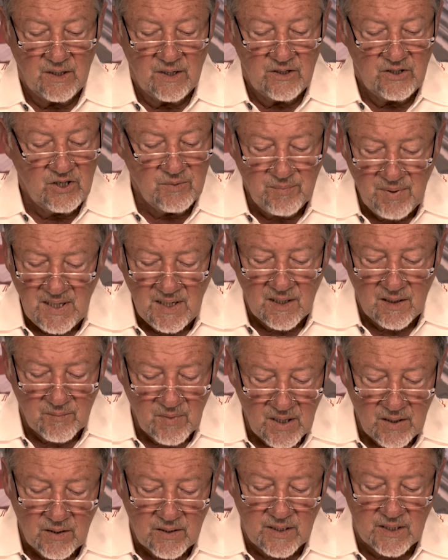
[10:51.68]
To be an
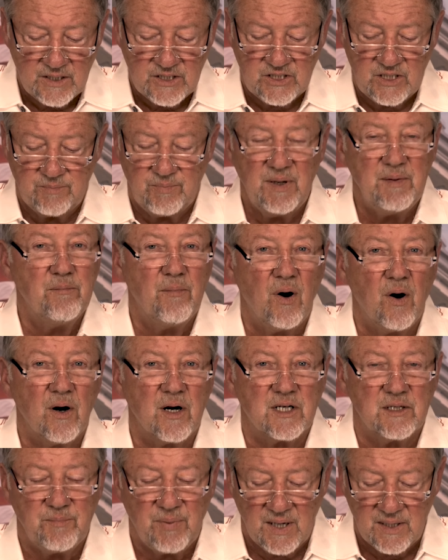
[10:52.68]
American is to be
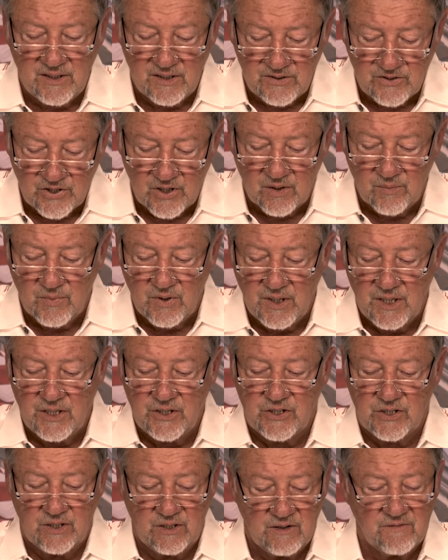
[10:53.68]
marked by
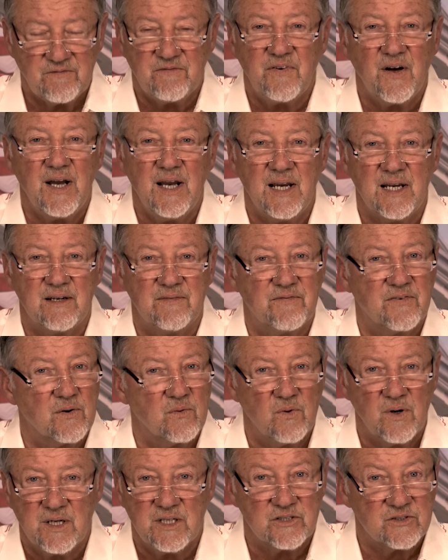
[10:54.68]
determination to fight for
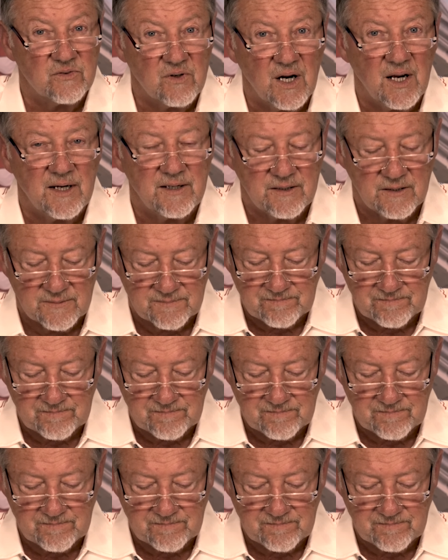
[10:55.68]
what is right.